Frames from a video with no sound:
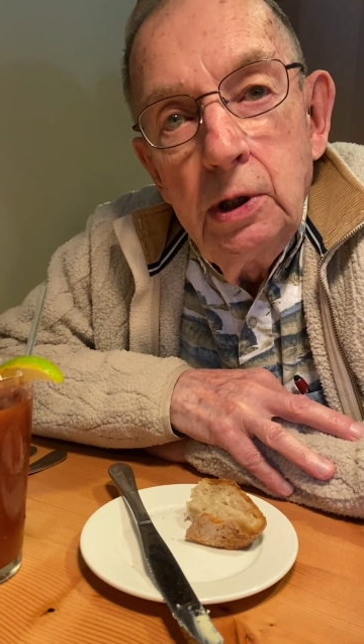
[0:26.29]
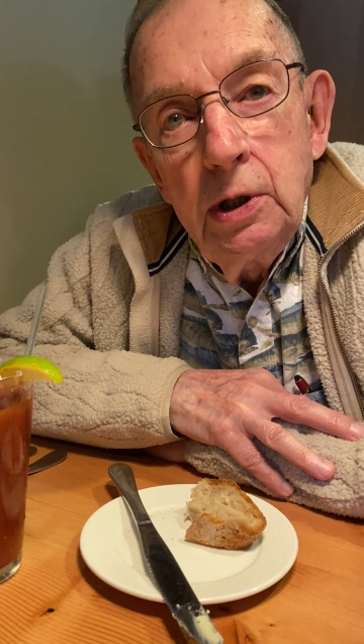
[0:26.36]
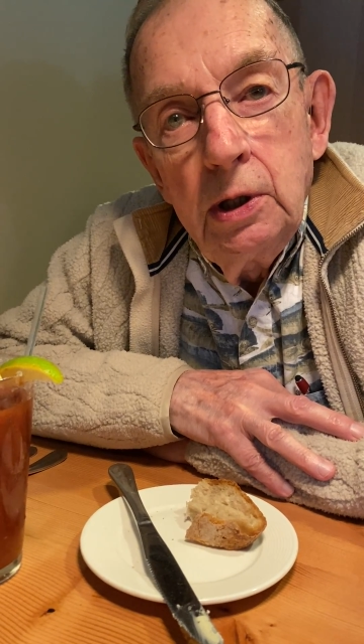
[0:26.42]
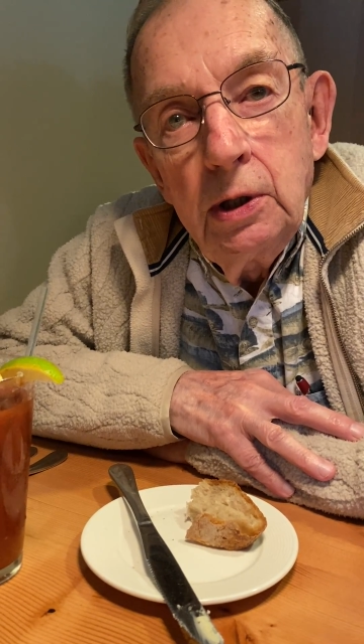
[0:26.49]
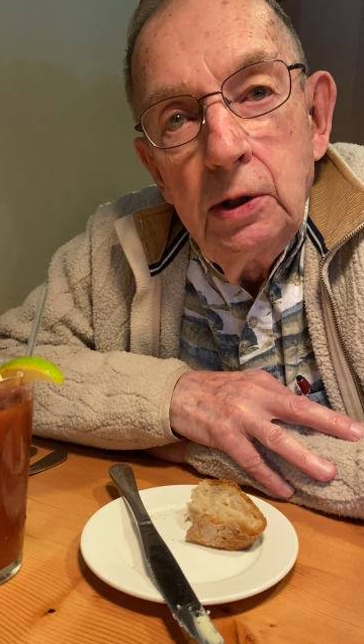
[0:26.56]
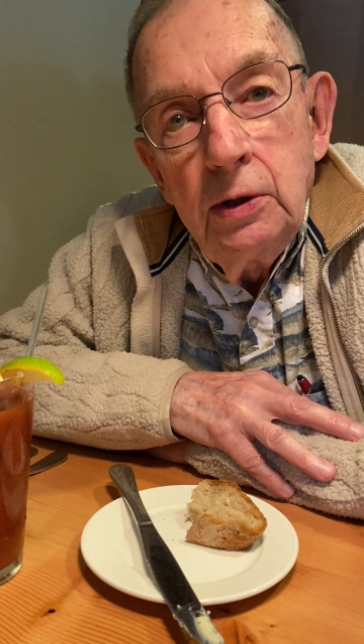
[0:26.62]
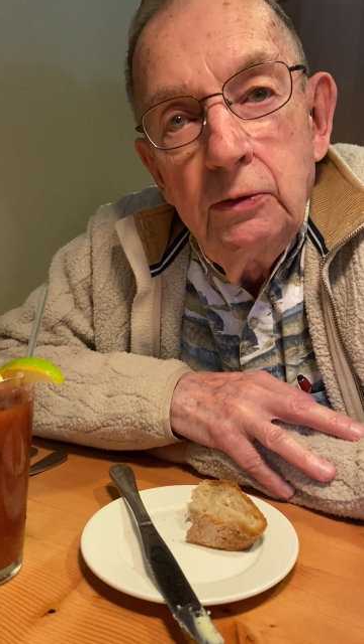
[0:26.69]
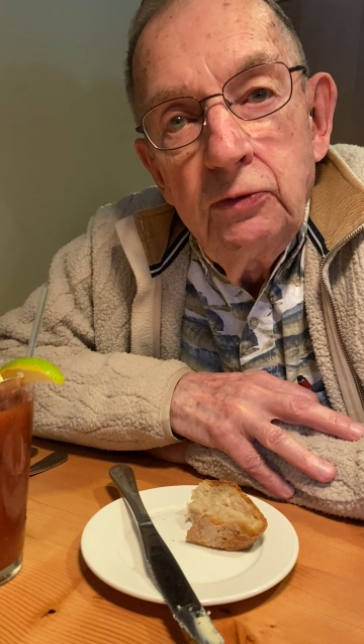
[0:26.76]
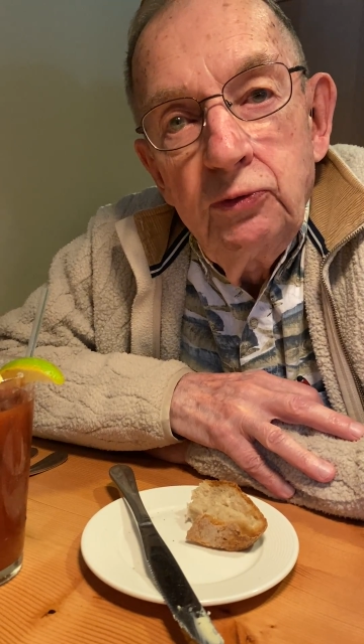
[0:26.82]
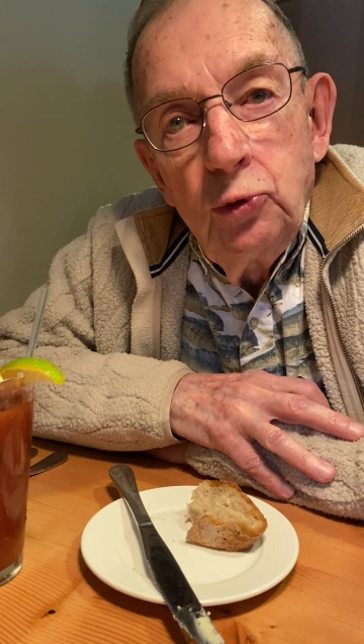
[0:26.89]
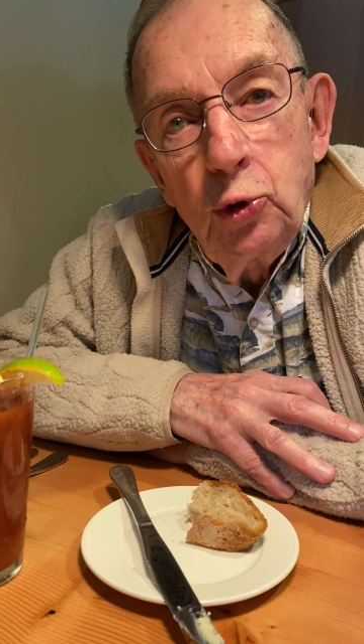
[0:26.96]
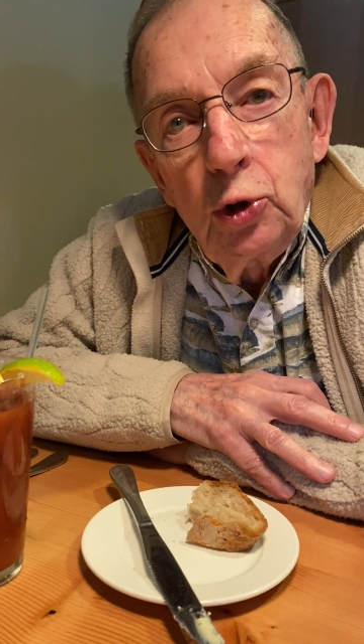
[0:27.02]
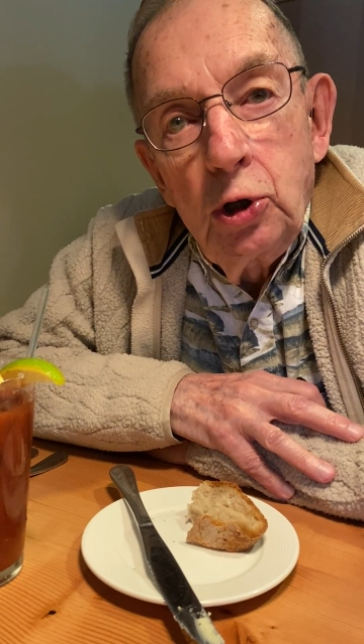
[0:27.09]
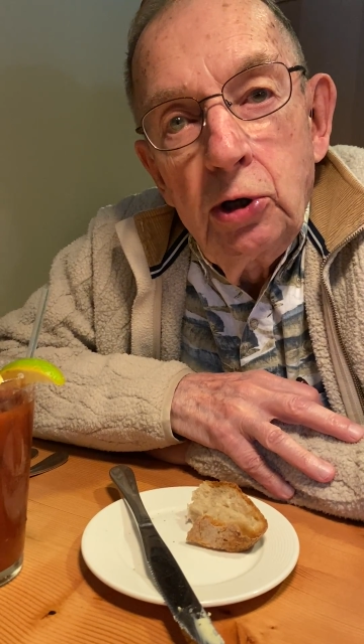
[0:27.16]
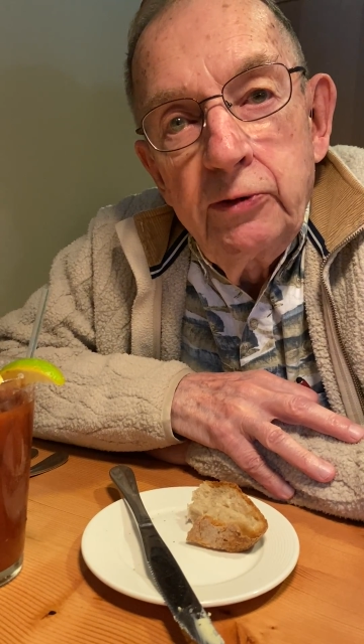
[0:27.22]
the
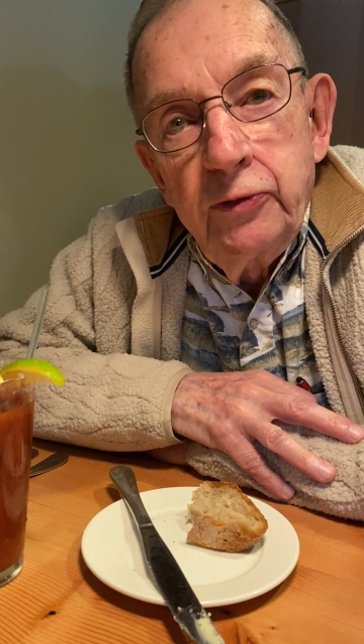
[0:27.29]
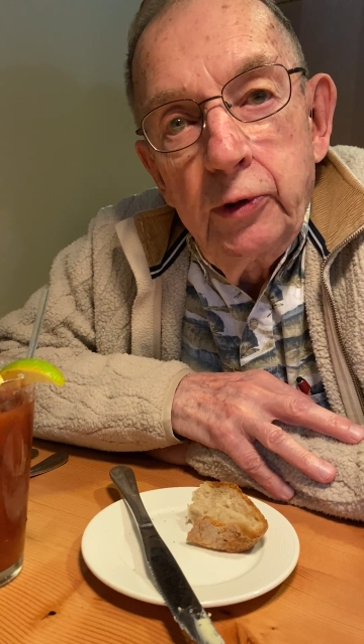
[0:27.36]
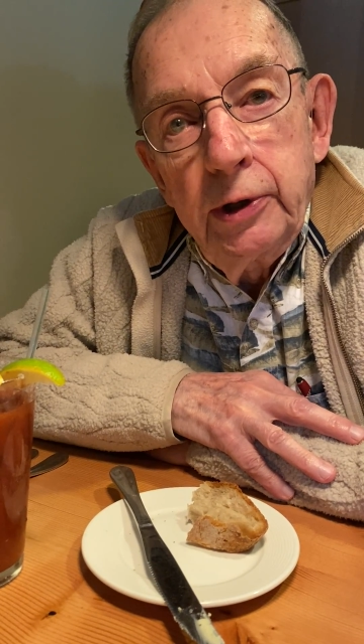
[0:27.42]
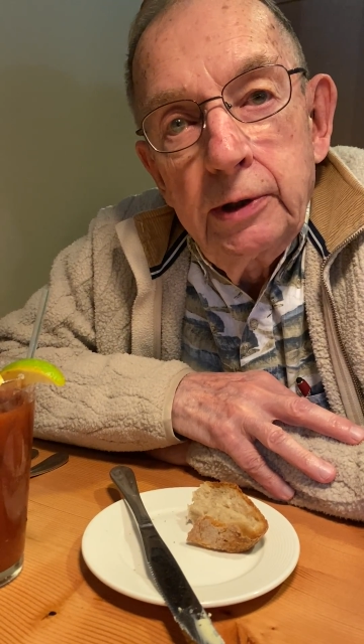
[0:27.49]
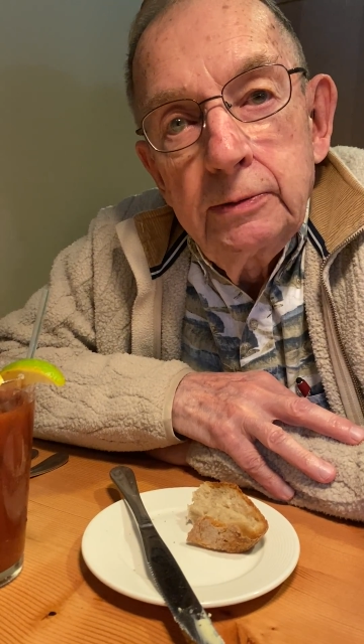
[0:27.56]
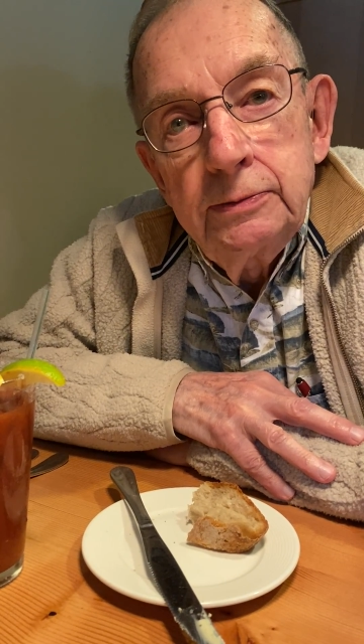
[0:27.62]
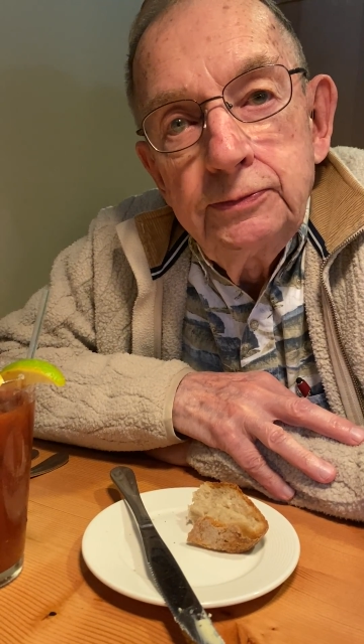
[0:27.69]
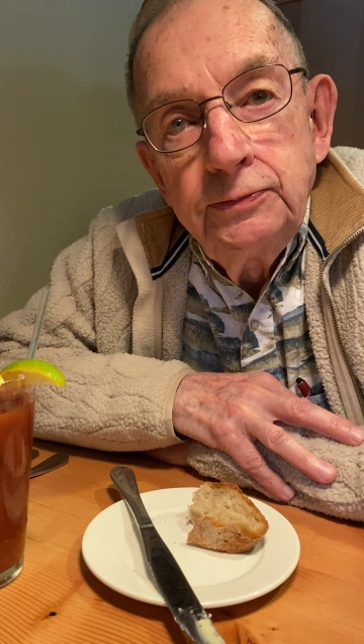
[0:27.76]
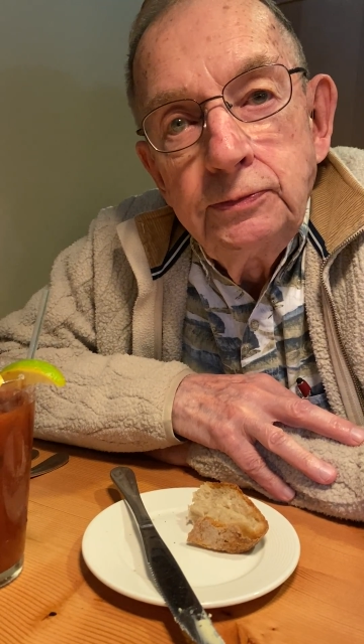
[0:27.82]
floor covering,